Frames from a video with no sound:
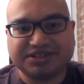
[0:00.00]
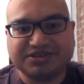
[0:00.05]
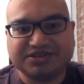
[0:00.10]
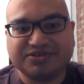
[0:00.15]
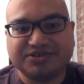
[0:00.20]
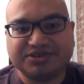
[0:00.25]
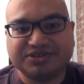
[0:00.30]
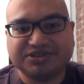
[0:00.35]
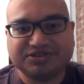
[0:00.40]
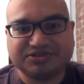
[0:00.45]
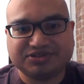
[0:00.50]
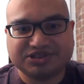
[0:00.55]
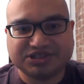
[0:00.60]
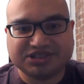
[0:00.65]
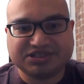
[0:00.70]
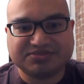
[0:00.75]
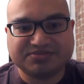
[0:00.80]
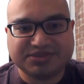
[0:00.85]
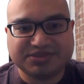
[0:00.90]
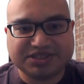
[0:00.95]
going to
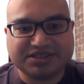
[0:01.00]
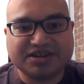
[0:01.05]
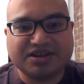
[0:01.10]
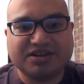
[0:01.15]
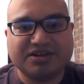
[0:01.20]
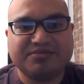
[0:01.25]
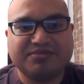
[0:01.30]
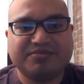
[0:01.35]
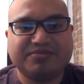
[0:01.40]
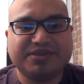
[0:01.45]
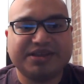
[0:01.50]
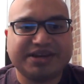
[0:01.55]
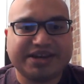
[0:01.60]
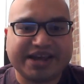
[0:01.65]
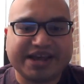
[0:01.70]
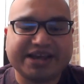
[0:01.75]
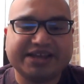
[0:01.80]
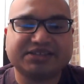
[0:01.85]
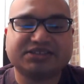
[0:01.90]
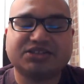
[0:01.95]
just become an
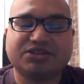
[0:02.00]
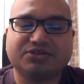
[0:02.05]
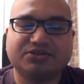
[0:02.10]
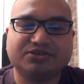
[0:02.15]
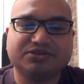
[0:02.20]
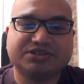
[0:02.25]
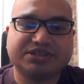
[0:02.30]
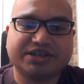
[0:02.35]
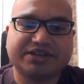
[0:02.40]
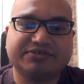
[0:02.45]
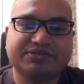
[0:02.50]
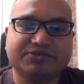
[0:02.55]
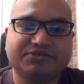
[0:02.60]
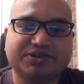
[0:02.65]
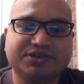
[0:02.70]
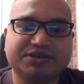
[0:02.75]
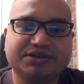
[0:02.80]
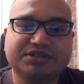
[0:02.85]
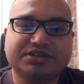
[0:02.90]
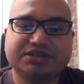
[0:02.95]
asshole to
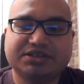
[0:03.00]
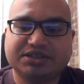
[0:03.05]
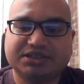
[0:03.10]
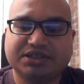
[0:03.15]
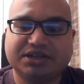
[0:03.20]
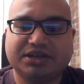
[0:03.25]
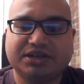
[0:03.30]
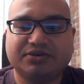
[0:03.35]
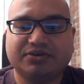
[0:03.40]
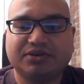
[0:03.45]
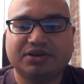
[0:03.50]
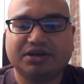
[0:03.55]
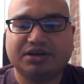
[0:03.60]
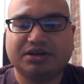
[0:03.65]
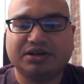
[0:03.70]
everyone, you know,